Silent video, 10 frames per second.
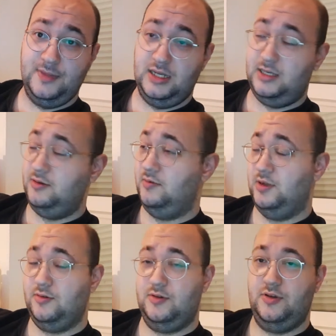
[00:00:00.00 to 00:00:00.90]
I don't know
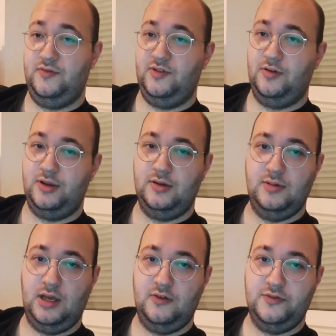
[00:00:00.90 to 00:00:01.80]
whether or not you've got
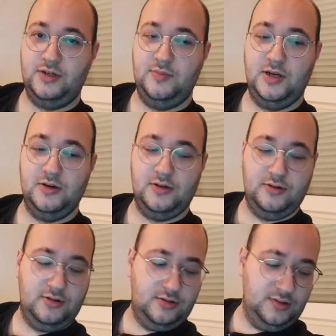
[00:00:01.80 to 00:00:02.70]
it over in America
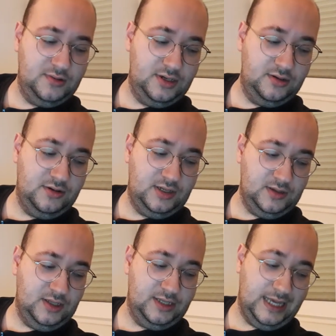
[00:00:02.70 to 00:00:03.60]
or
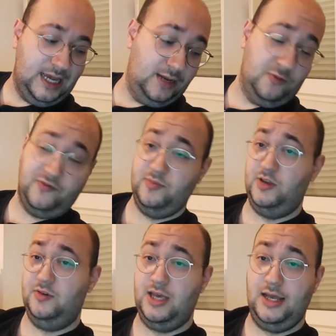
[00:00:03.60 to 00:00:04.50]
anything like that. Anyone from
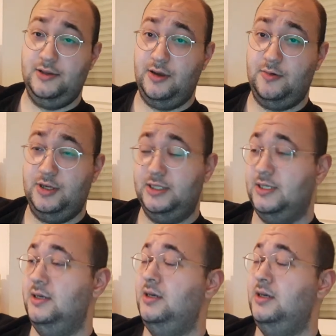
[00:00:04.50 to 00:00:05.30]
the UK will know what it is.